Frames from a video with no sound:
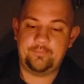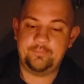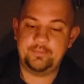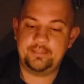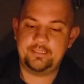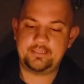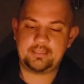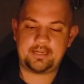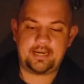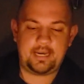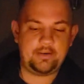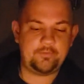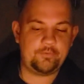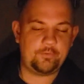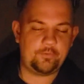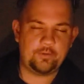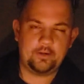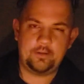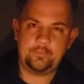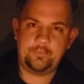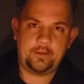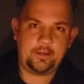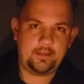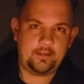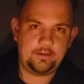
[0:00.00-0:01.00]
It's kind of a
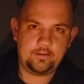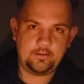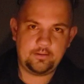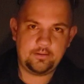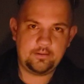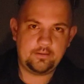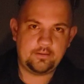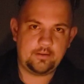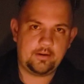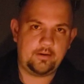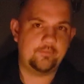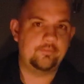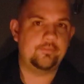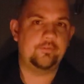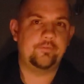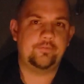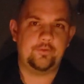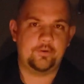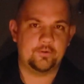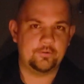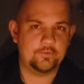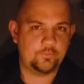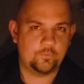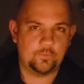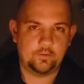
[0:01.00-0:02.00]
repeat of the
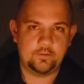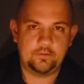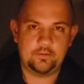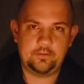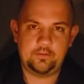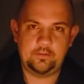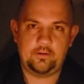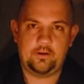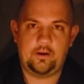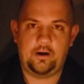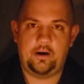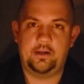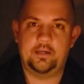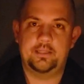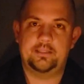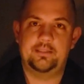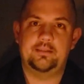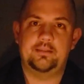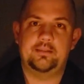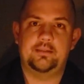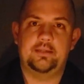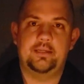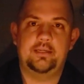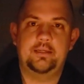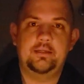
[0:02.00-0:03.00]
first one,
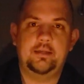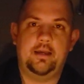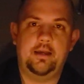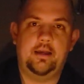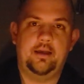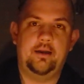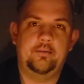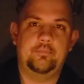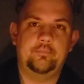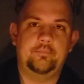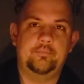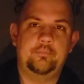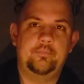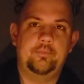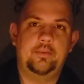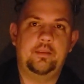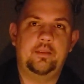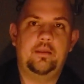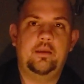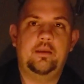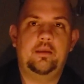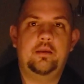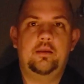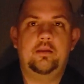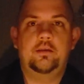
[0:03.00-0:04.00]
honestly.
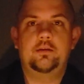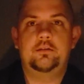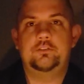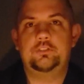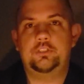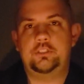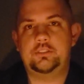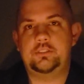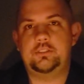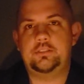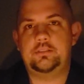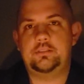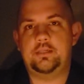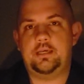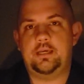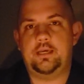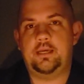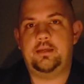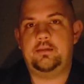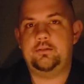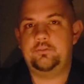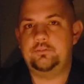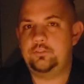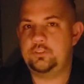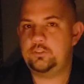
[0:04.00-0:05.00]
Just
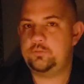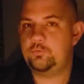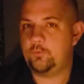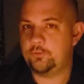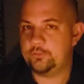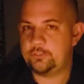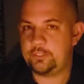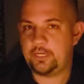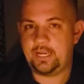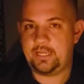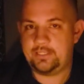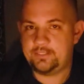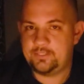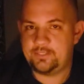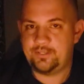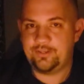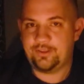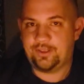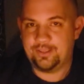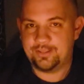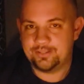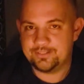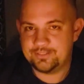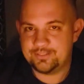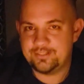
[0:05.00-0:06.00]
more
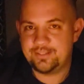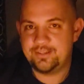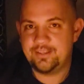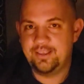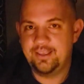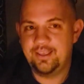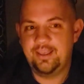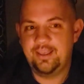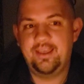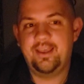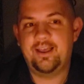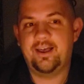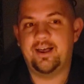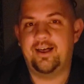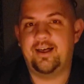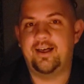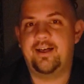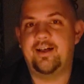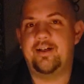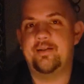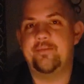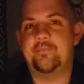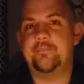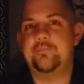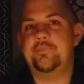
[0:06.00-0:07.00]
chainsaws.
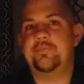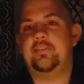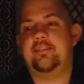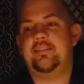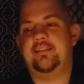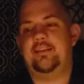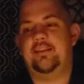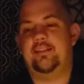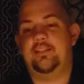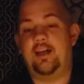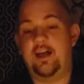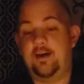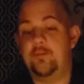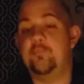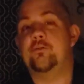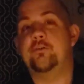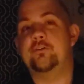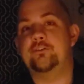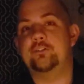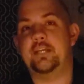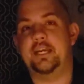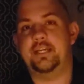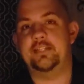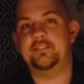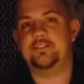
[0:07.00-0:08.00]
A lot more
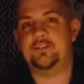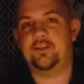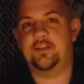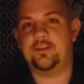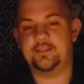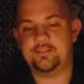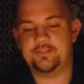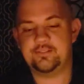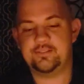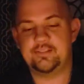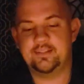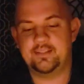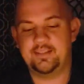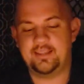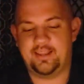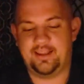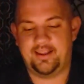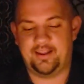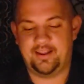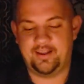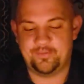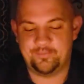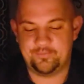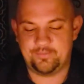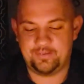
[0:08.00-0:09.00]
chainsaws.
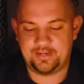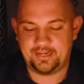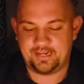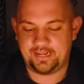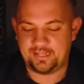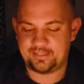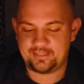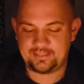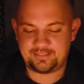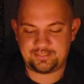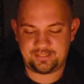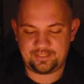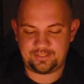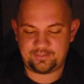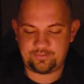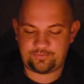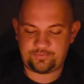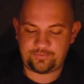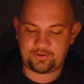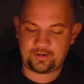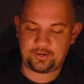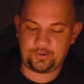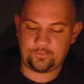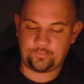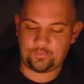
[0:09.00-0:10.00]
And it's
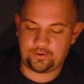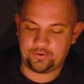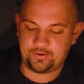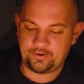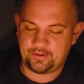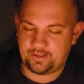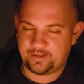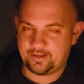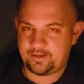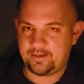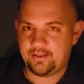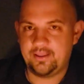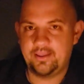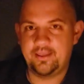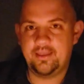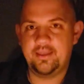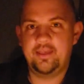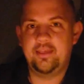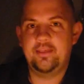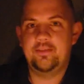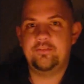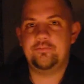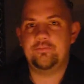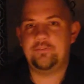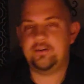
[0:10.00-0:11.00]
very well done.
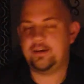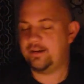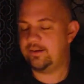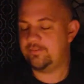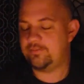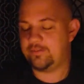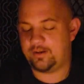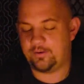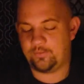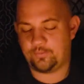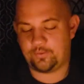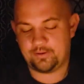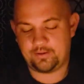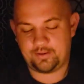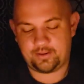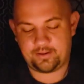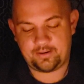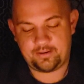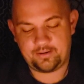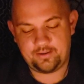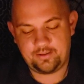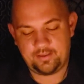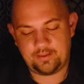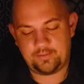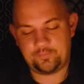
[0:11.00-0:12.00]
Very, very well done.
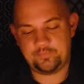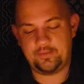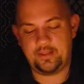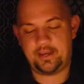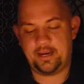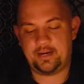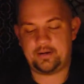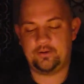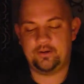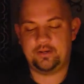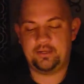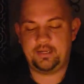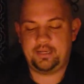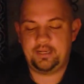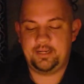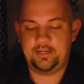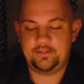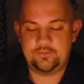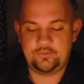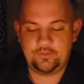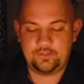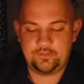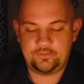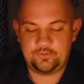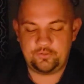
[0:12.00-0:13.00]
I'm not going to get
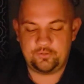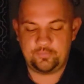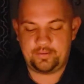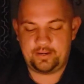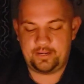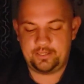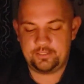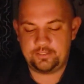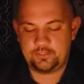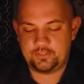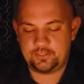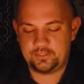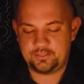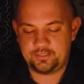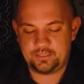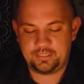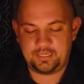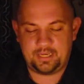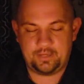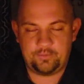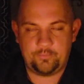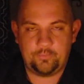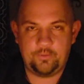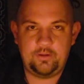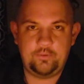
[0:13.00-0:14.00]
into it too much because,
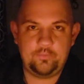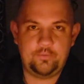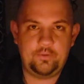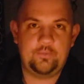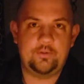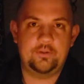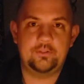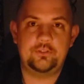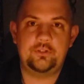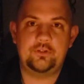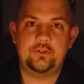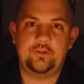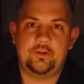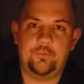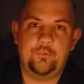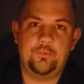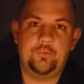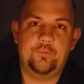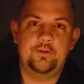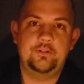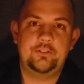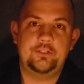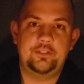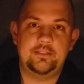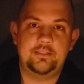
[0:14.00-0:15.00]
again, we want you to go. We
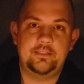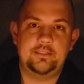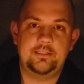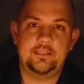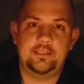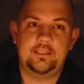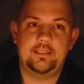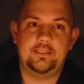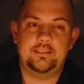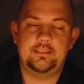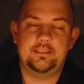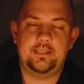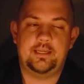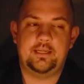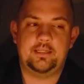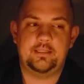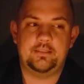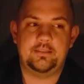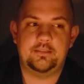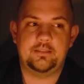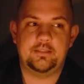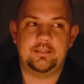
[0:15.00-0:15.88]
want you to see these things.